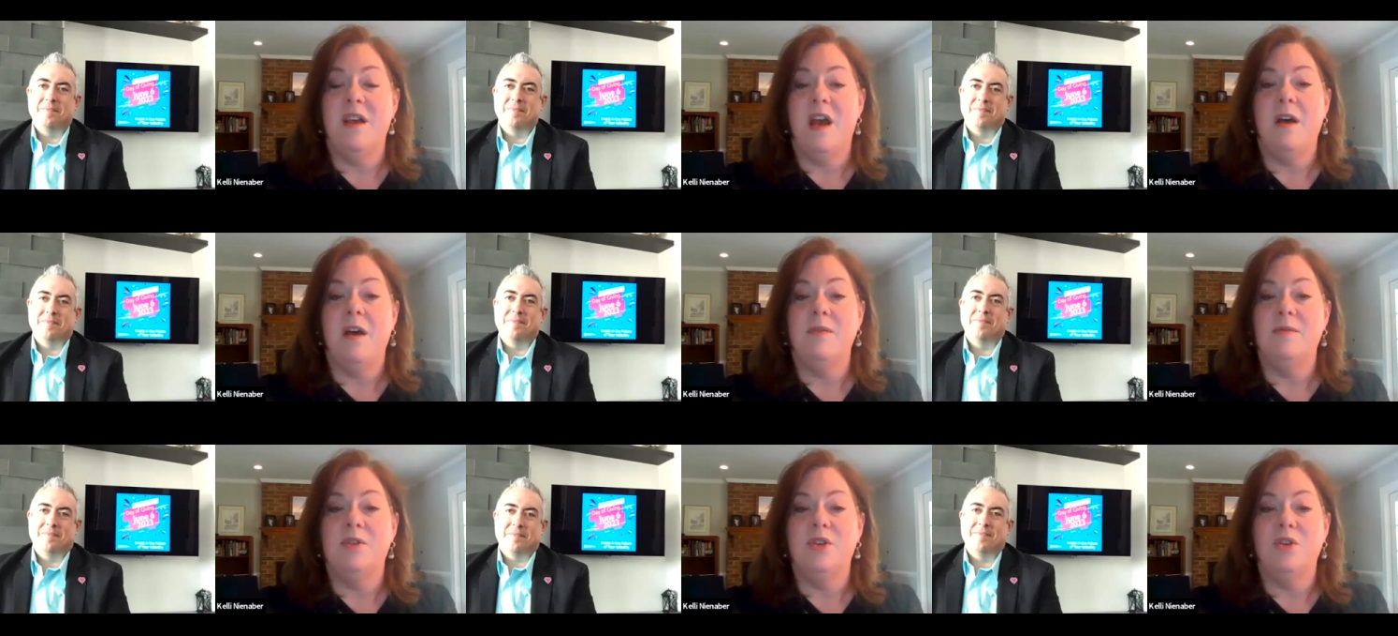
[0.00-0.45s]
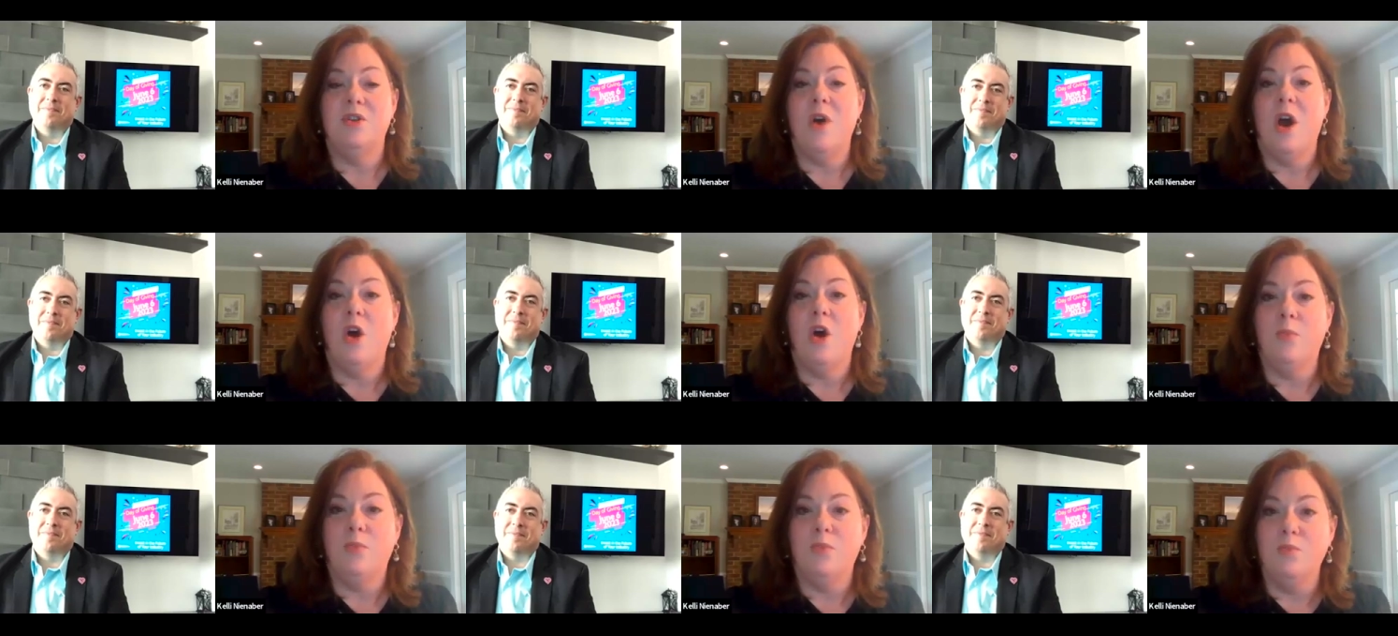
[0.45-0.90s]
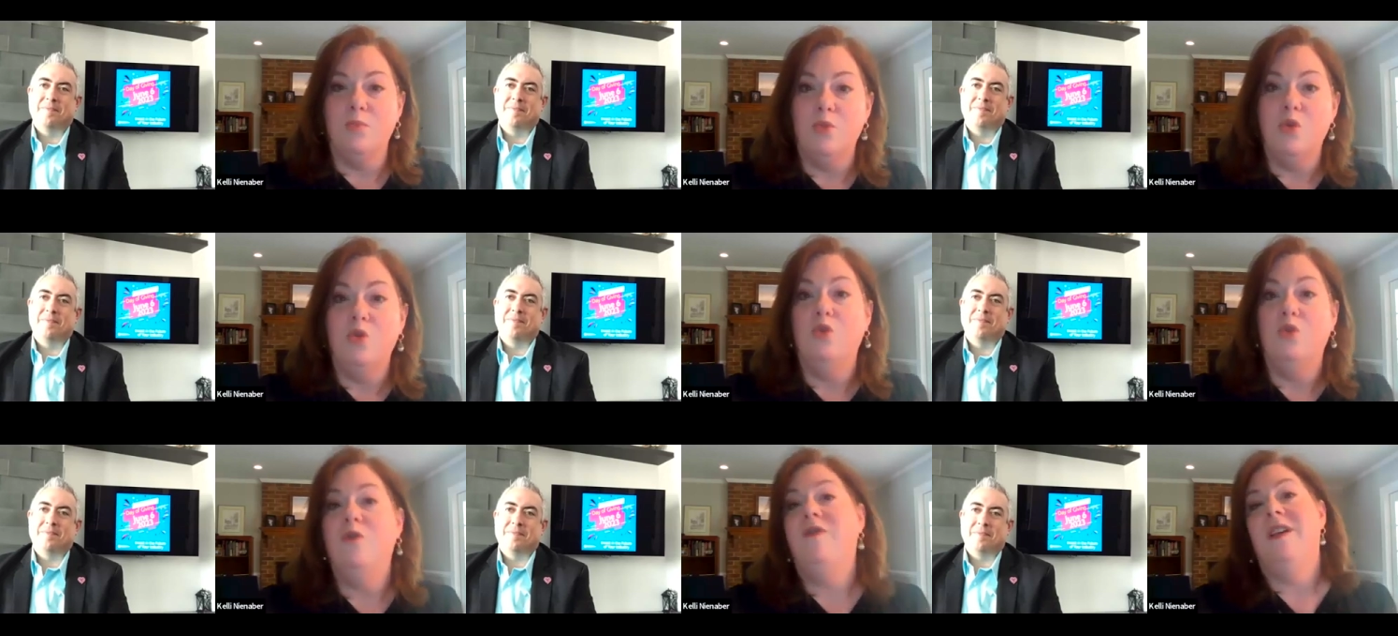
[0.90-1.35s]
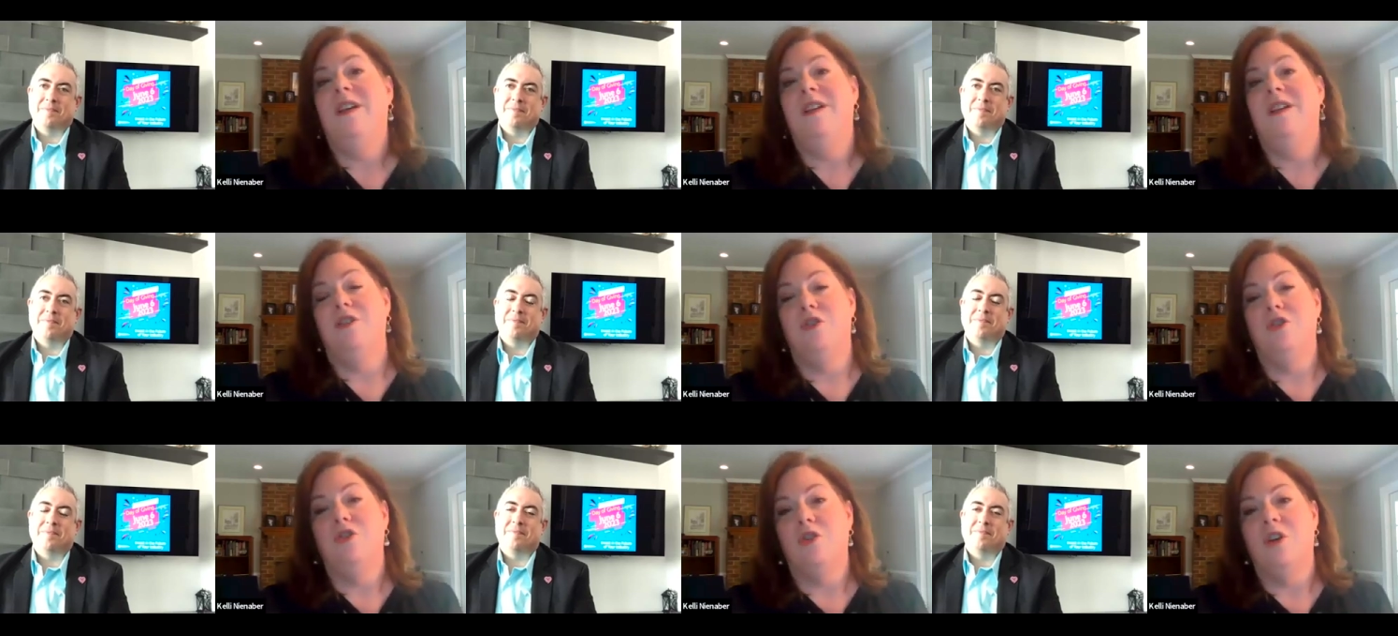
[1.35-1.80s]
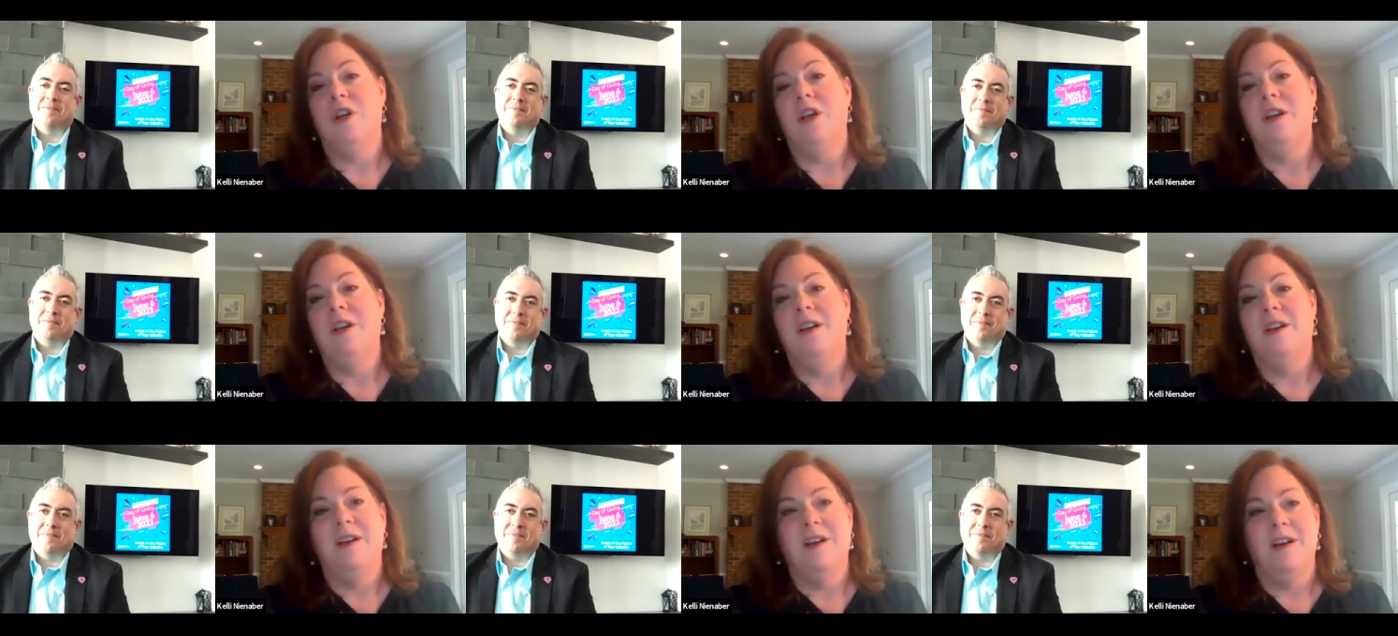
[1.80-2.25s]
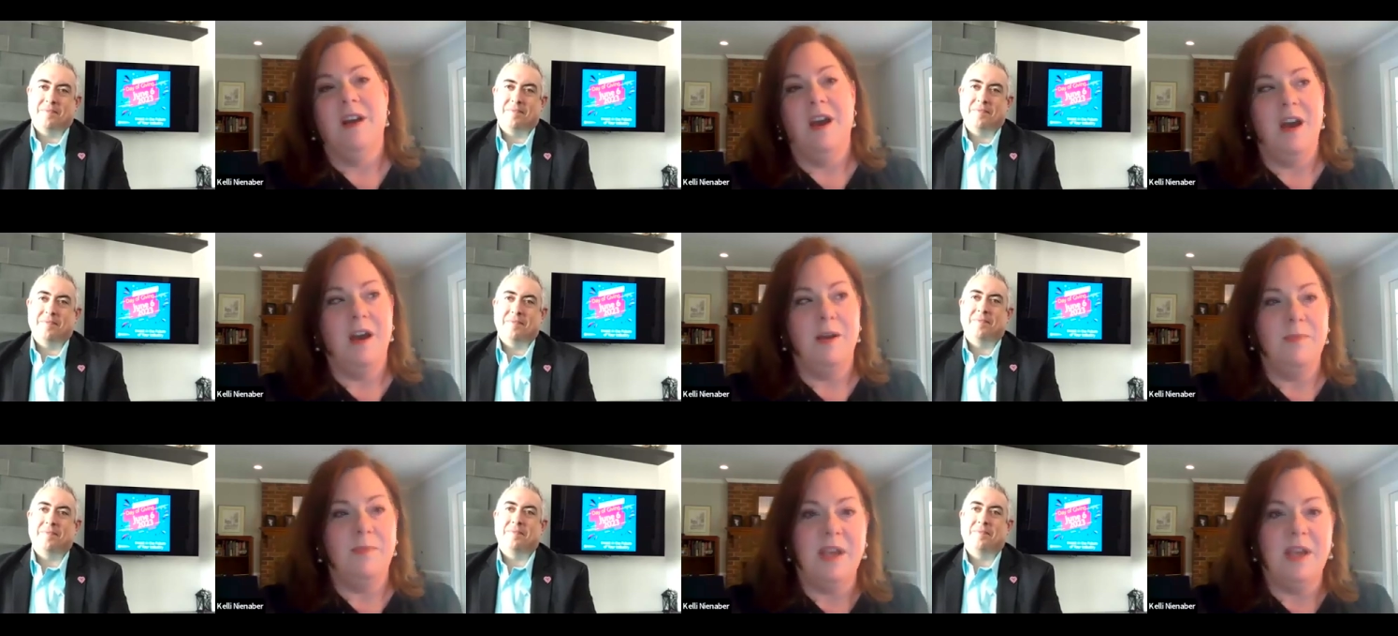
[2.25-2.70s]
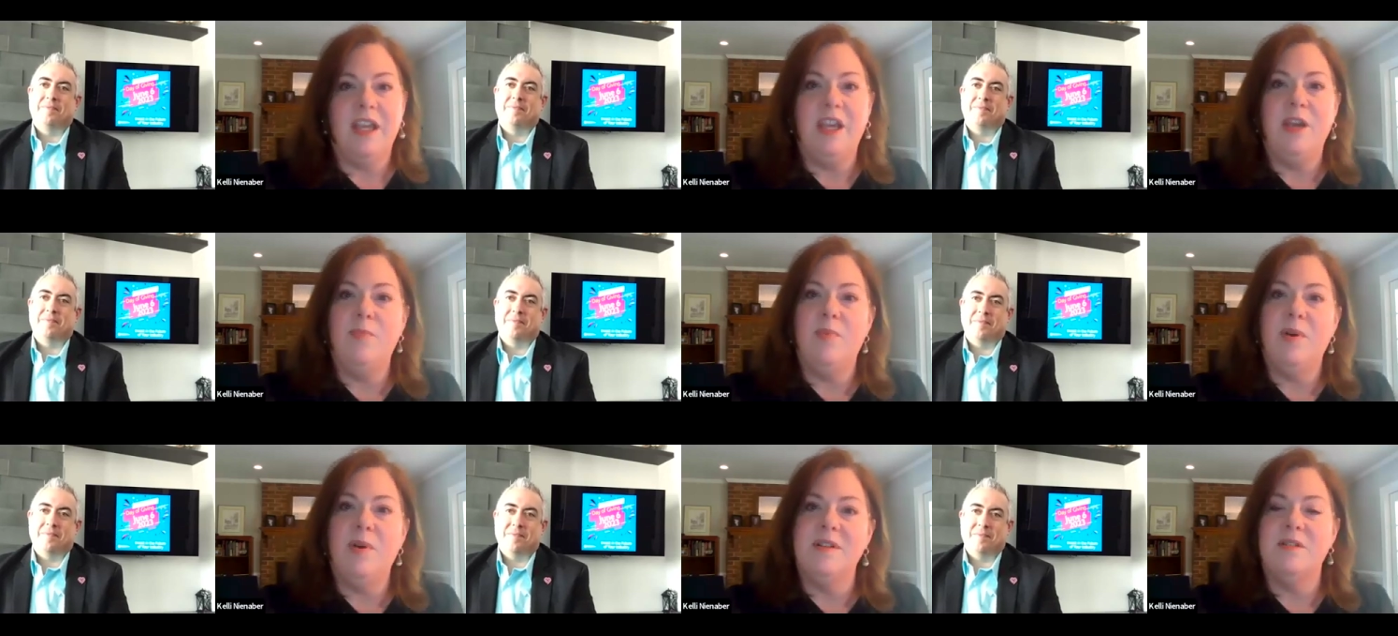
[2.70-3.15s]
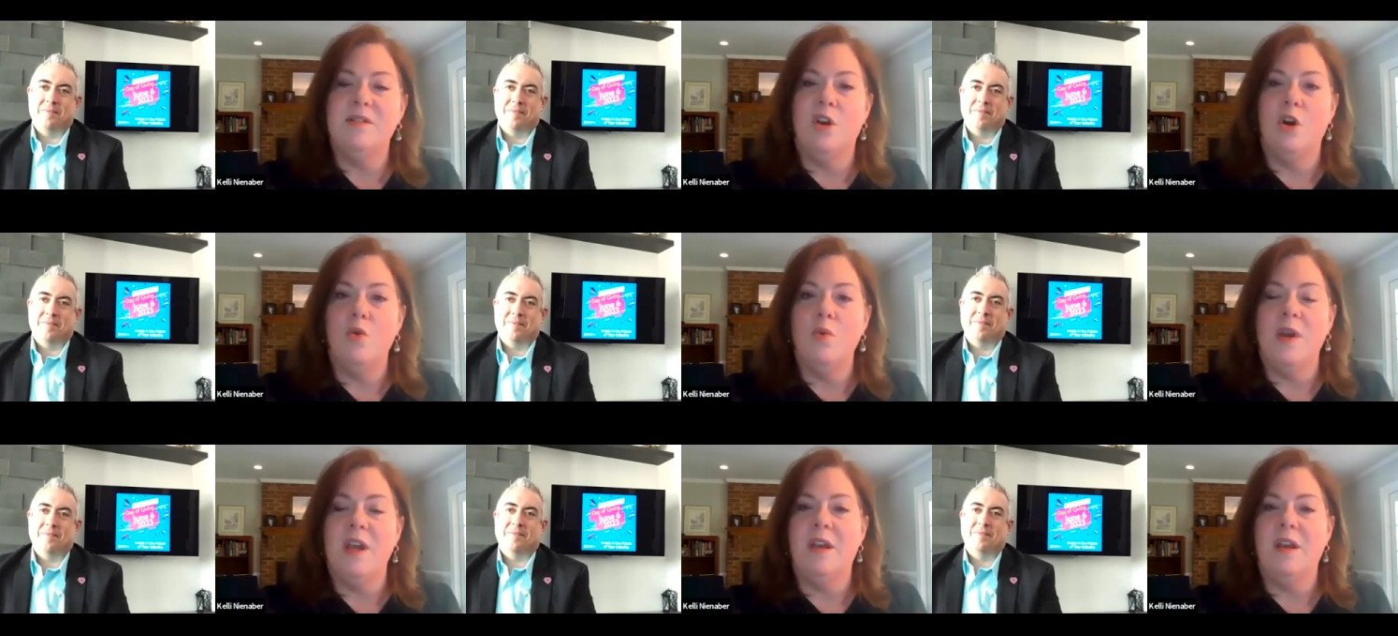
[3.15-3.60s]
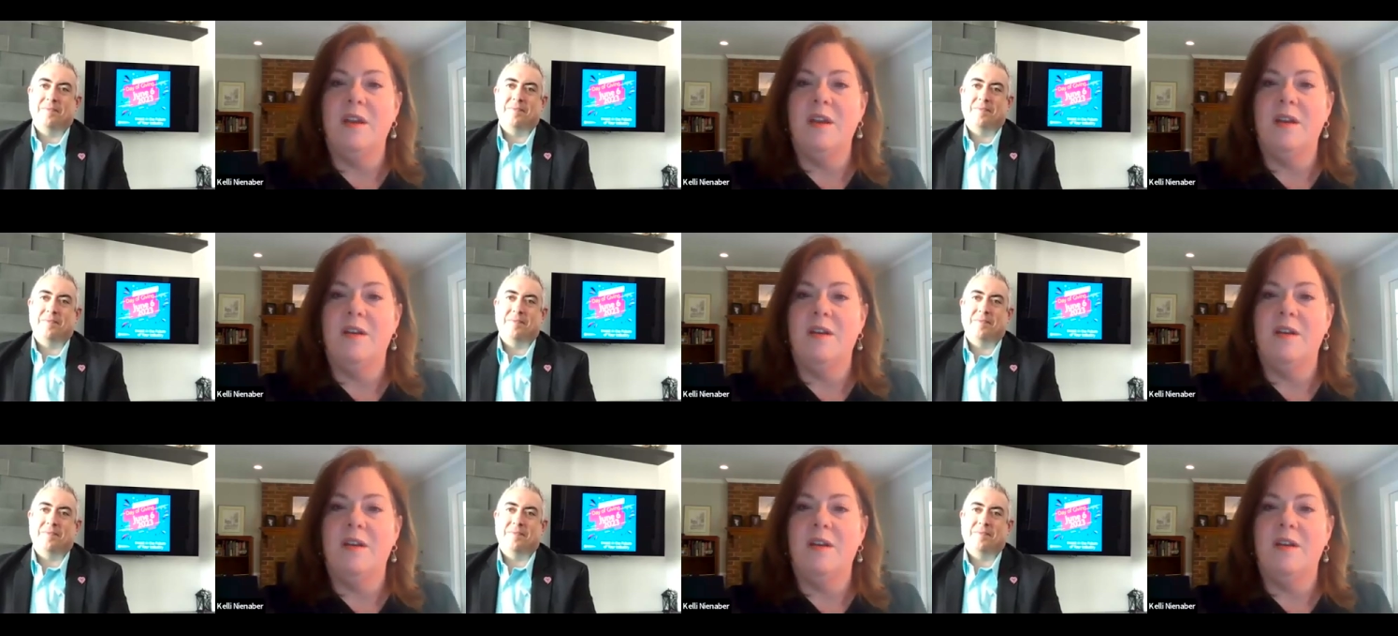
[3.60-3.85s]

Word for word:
Speaker 1: um, to help move the industry um, and keep us going